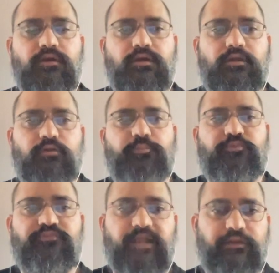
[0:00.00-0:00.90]
you know
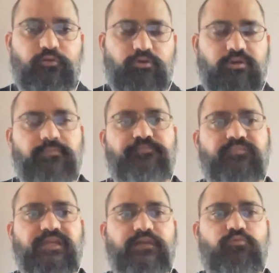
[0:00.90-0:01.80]
procedure
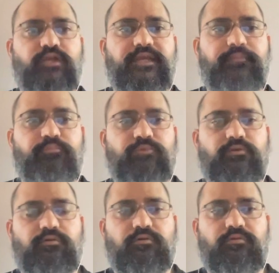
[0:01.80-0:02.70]
day to day you
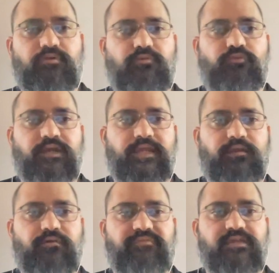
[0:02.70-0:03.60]
know working
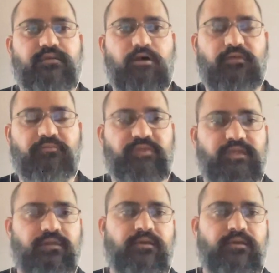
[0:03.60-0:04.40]
of the economy